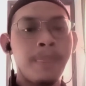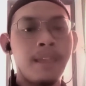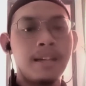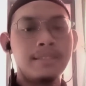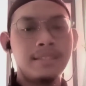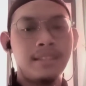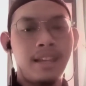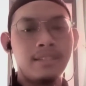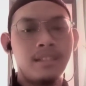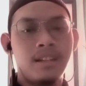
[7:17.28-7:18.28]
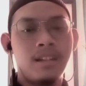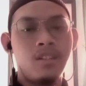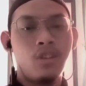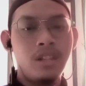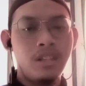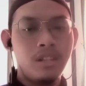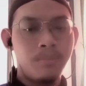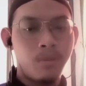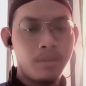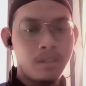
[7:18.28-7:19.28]
such as recalling the
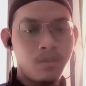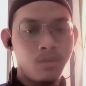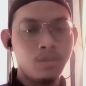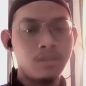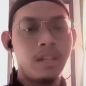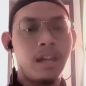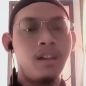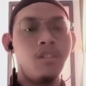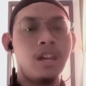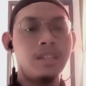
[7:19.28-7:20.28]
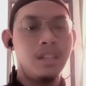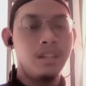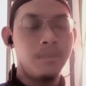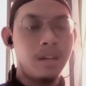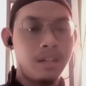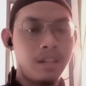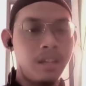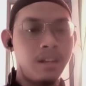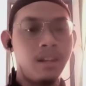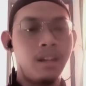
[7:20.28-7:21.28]
prohibited goods that are located in the
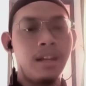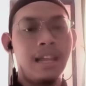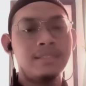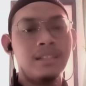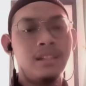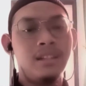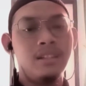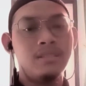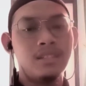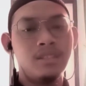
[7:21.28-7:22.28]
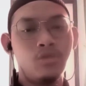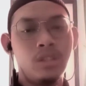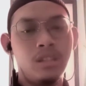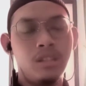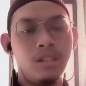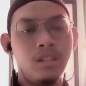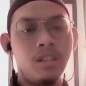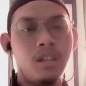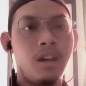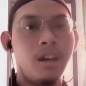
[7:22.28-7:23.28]
market, like stated in Section
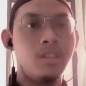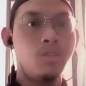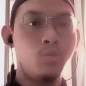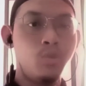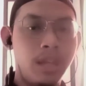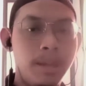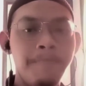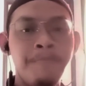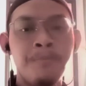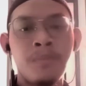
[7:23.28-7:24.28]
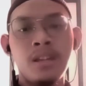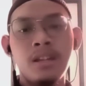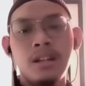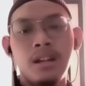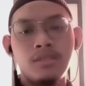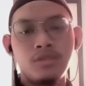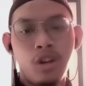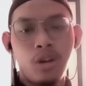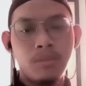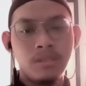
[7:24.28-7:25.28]
23 2A.
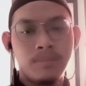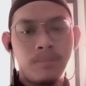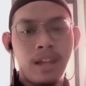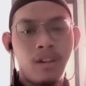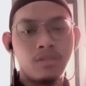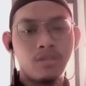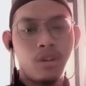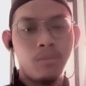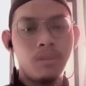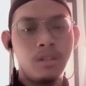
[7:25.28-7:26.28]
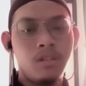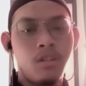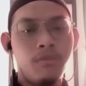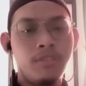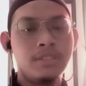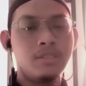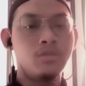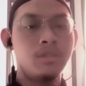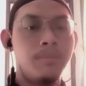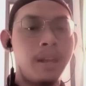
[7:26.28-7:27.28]
Stop the supply or stop the offers to
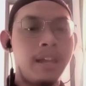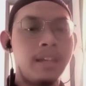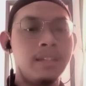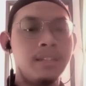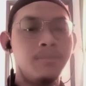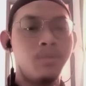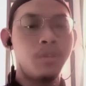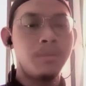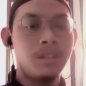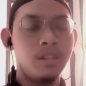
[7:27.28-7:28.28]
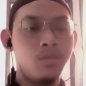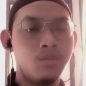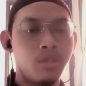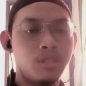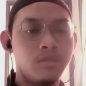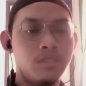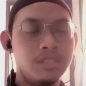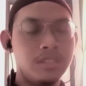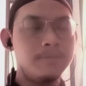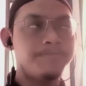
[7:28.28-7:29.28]
supply the prohibited goods or services